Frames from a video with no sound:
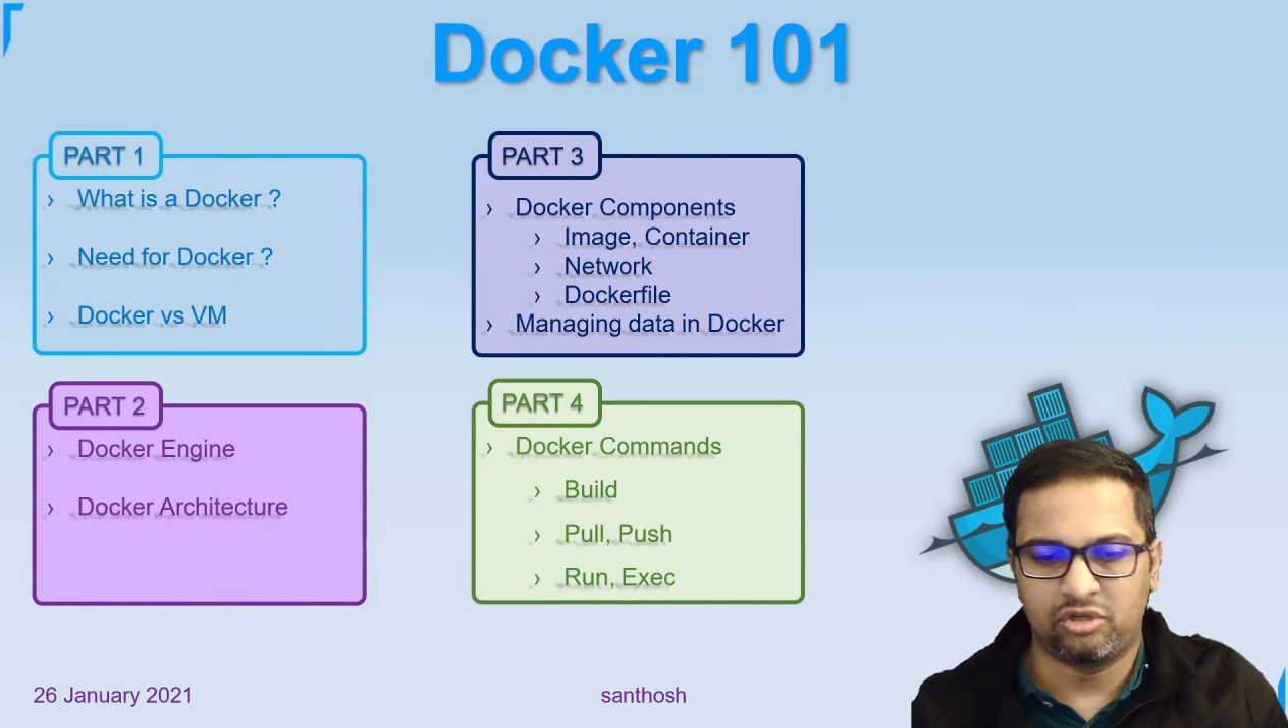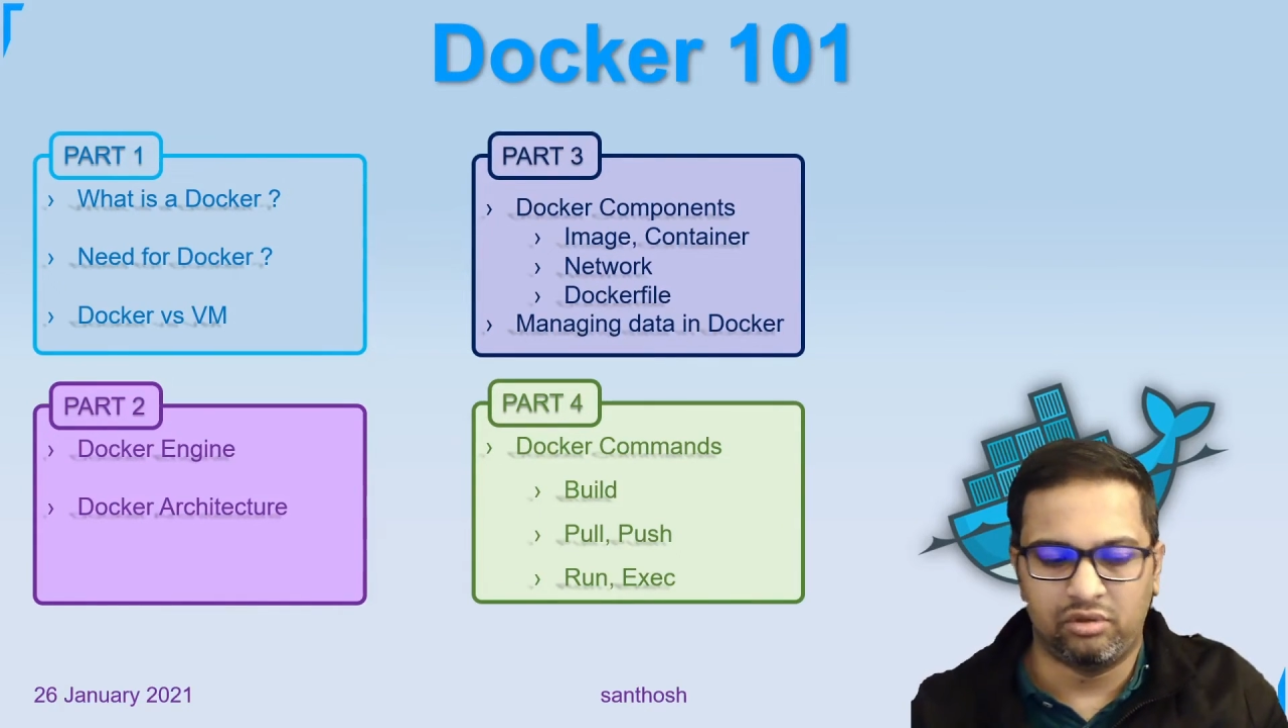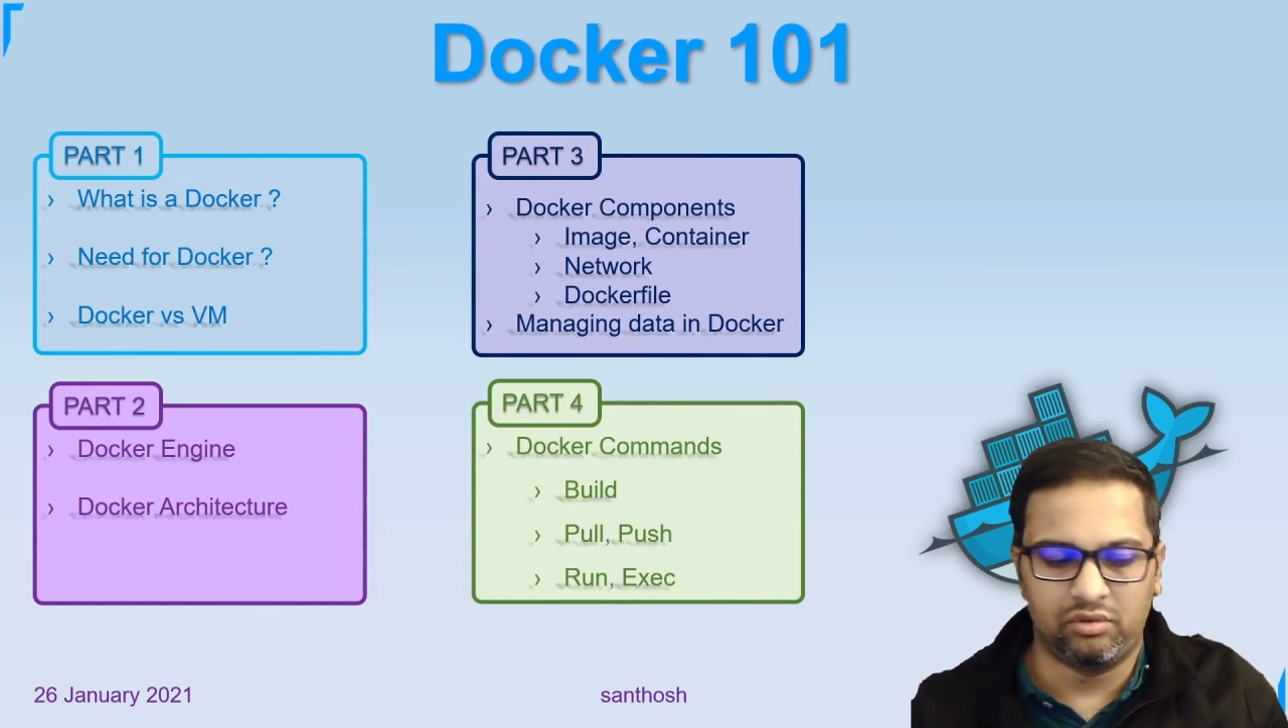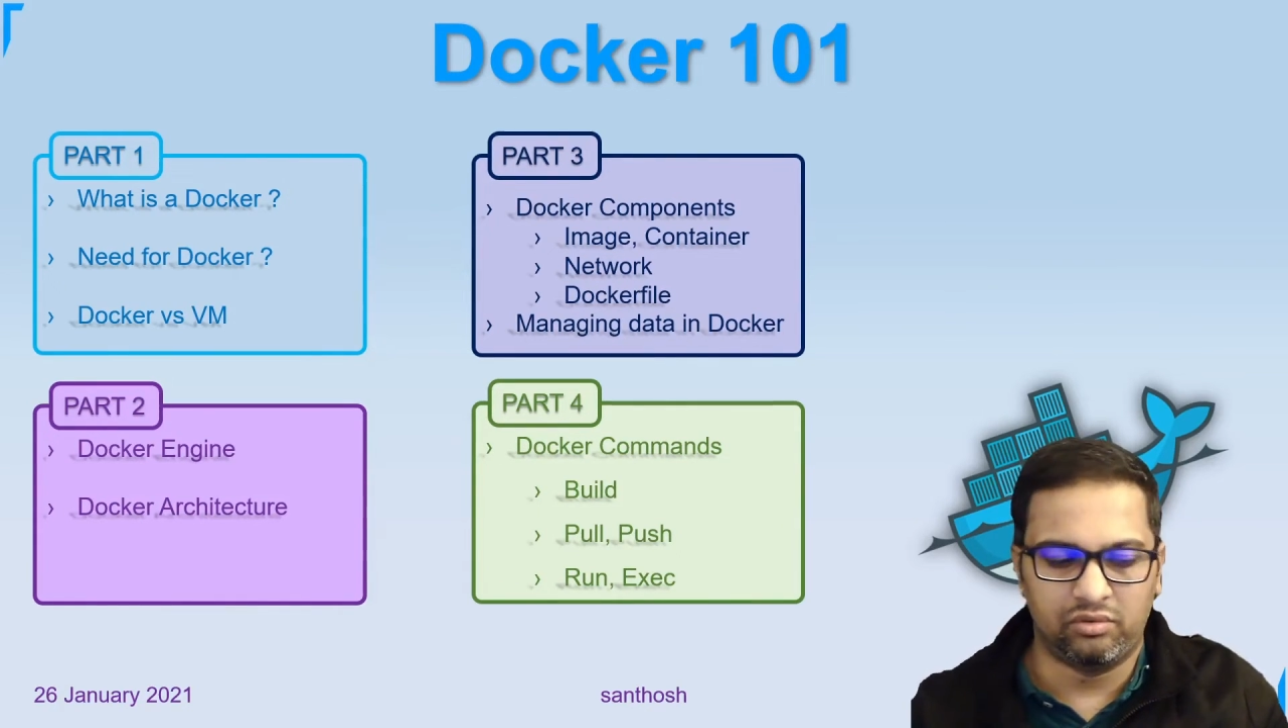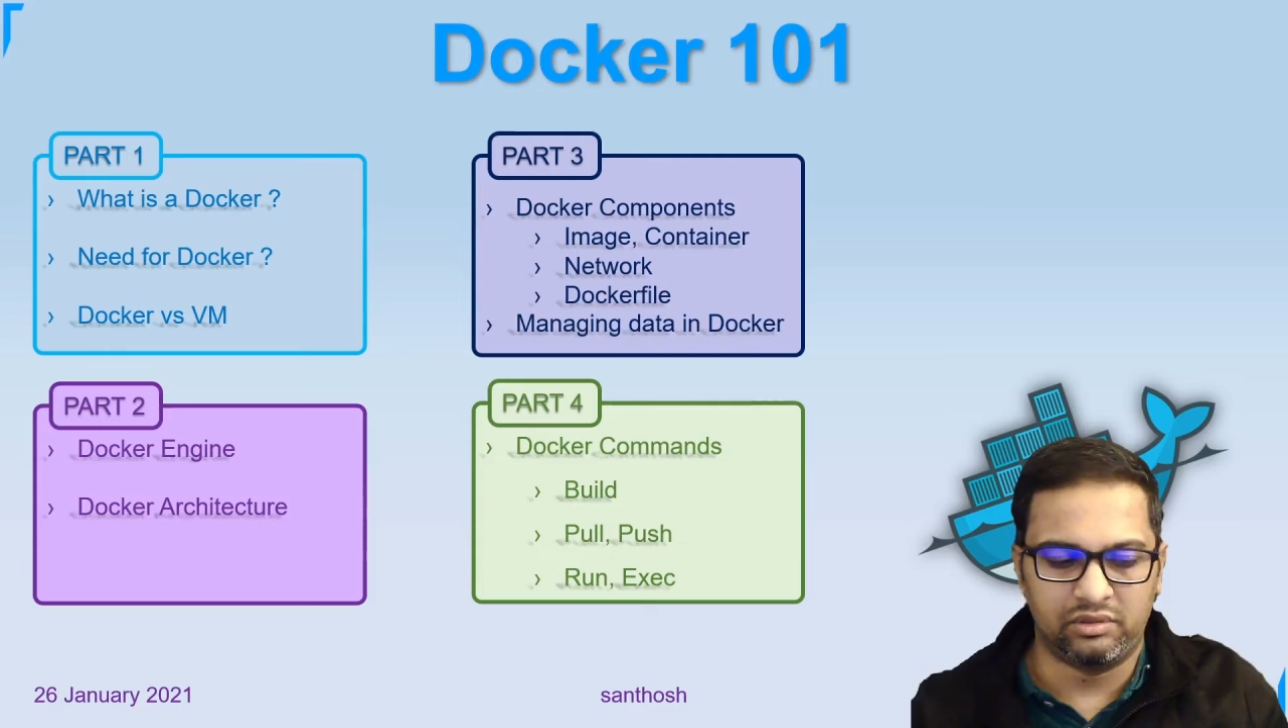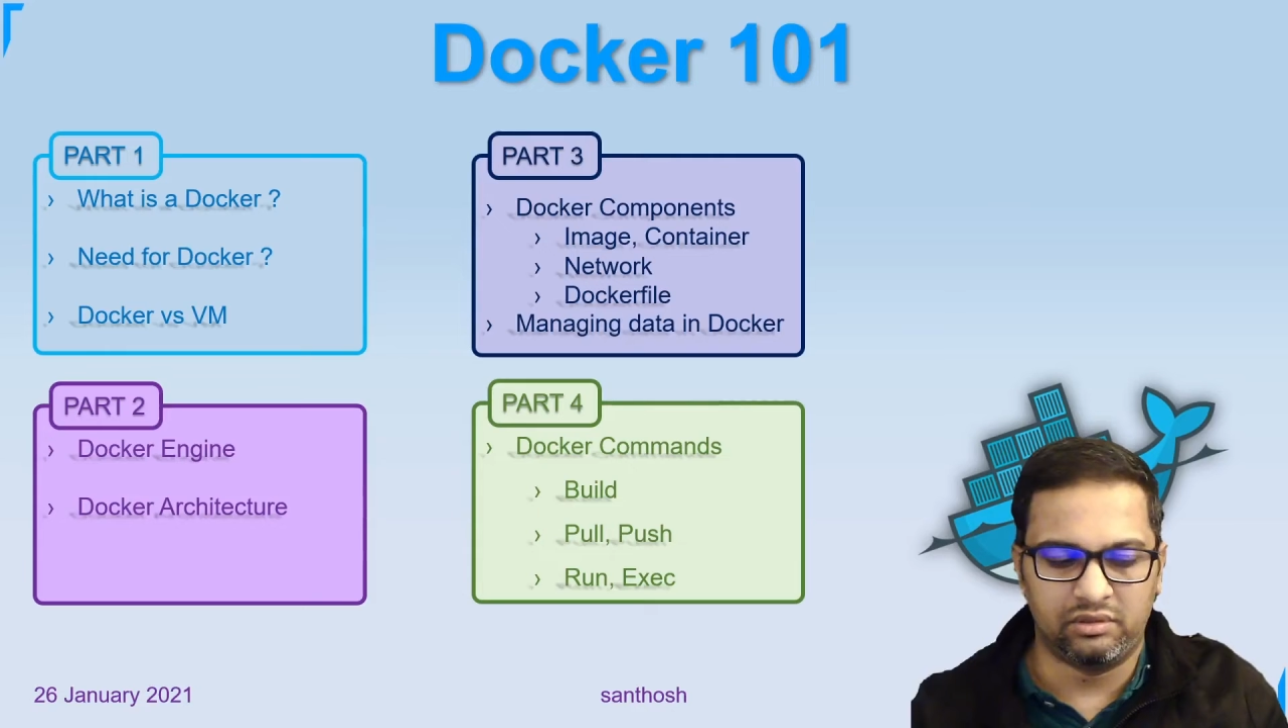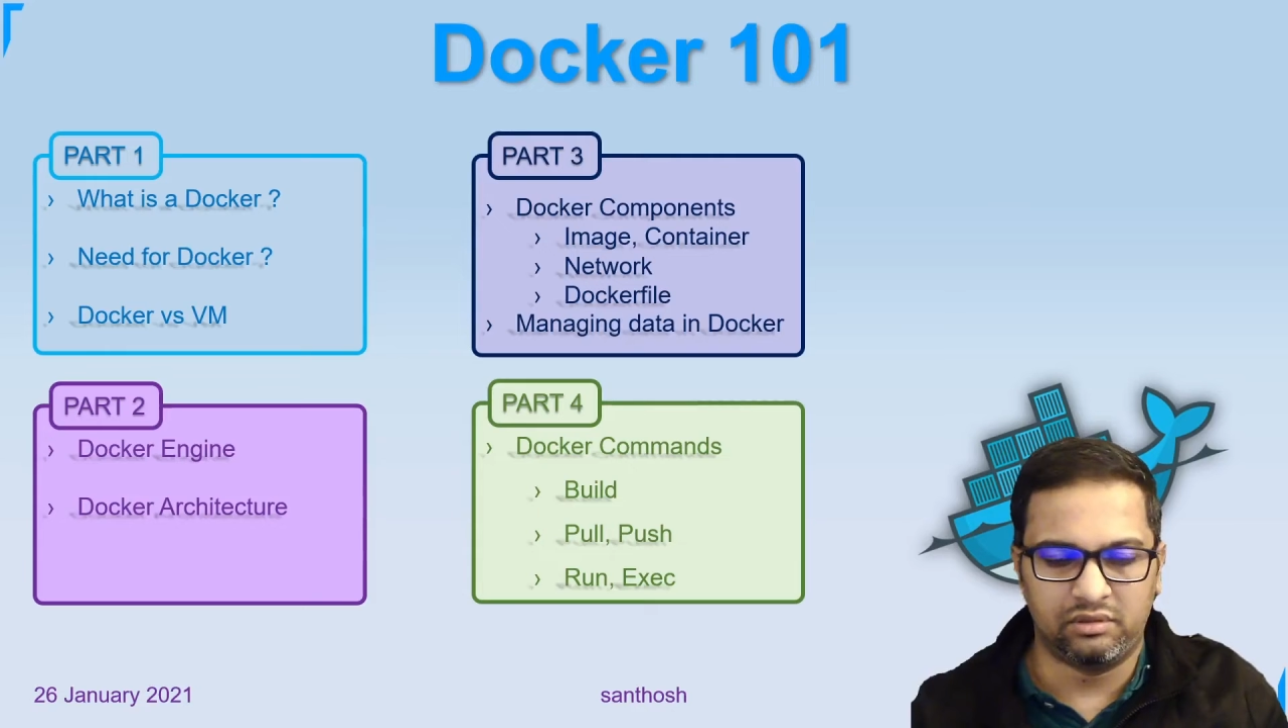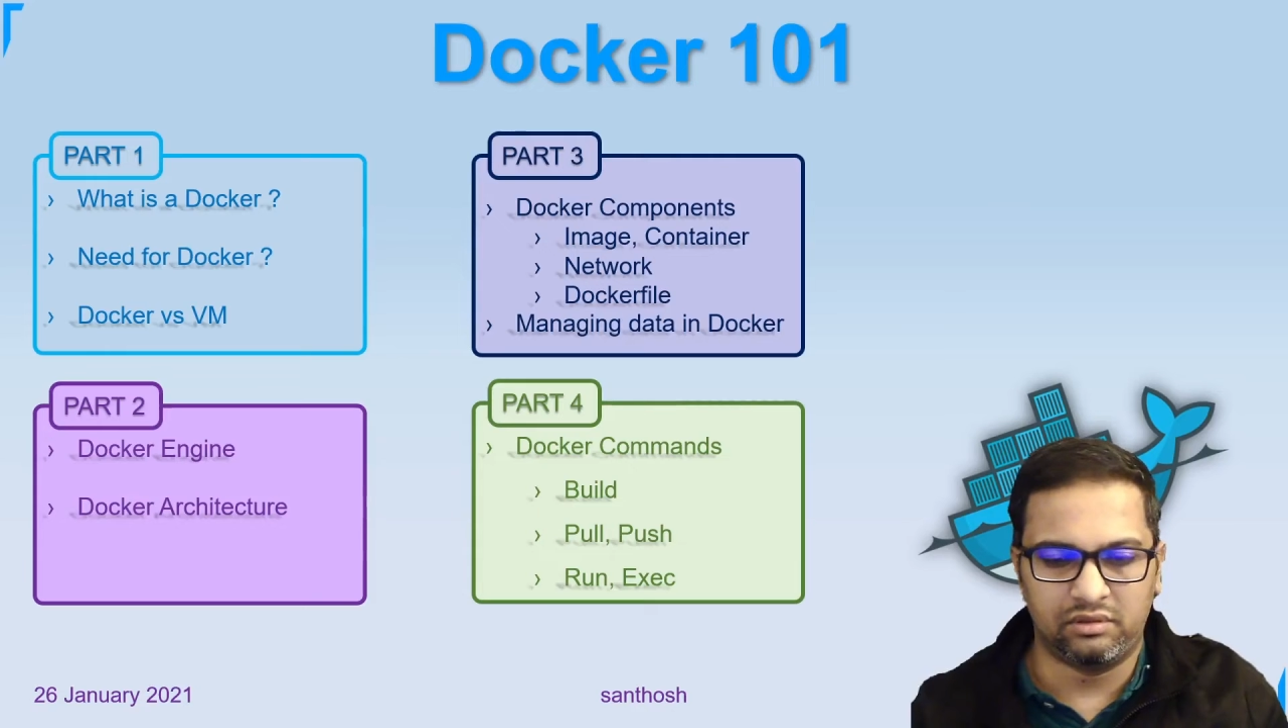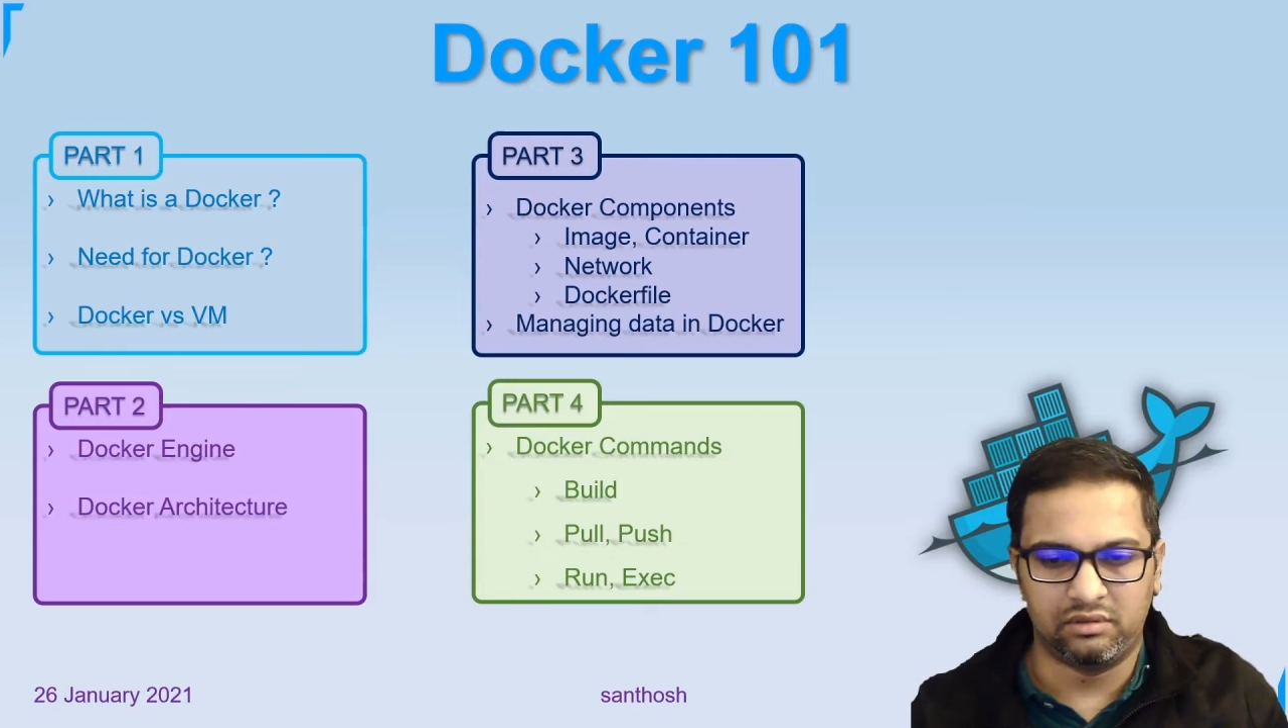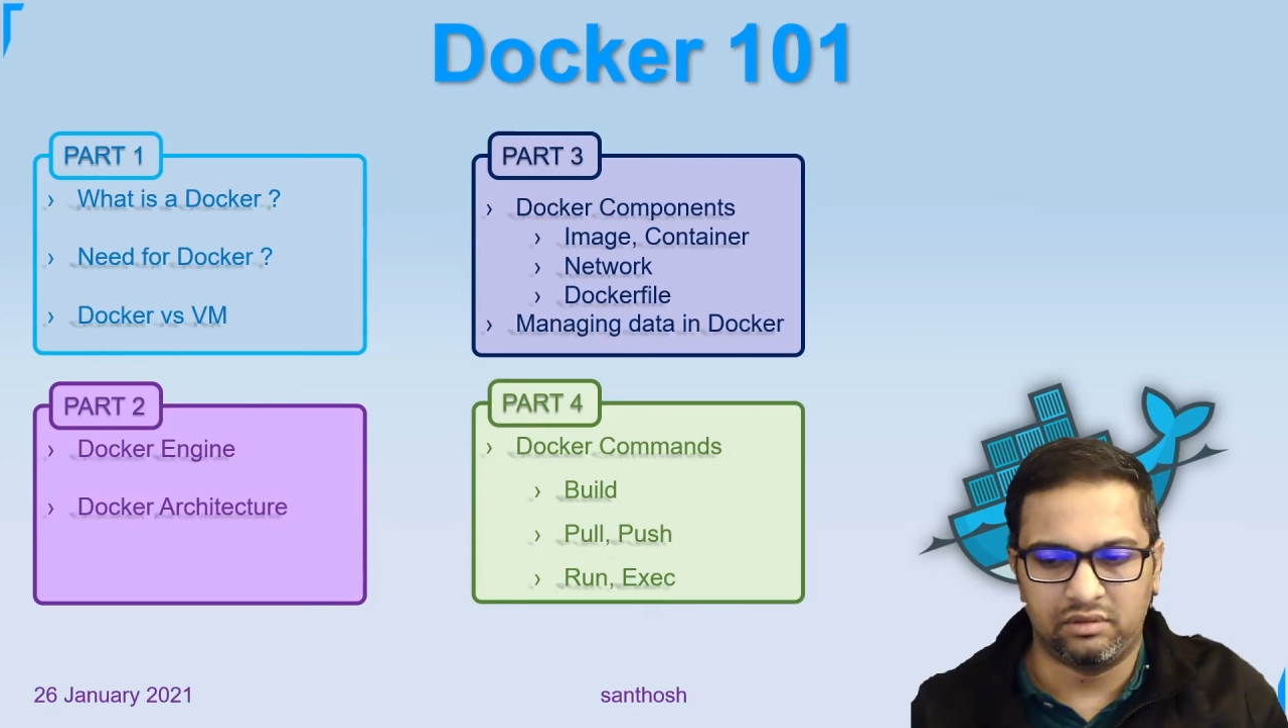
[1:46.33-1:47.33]
load
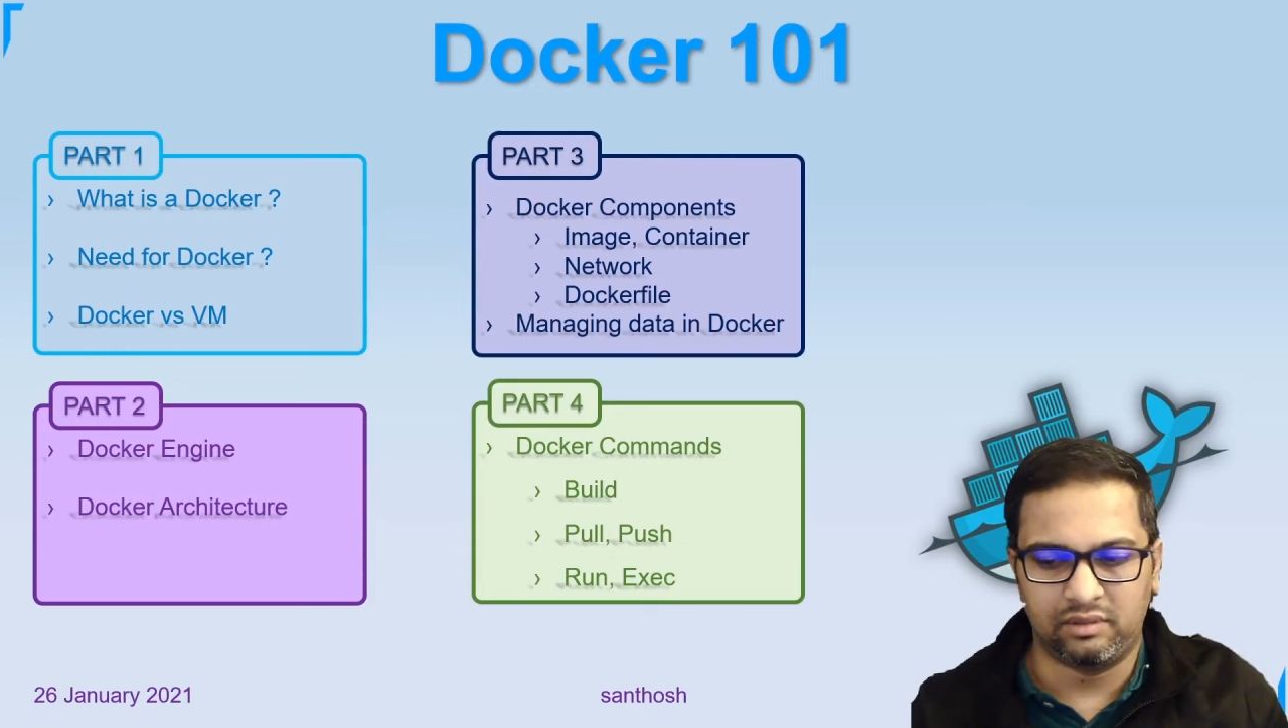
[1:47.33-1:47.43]
an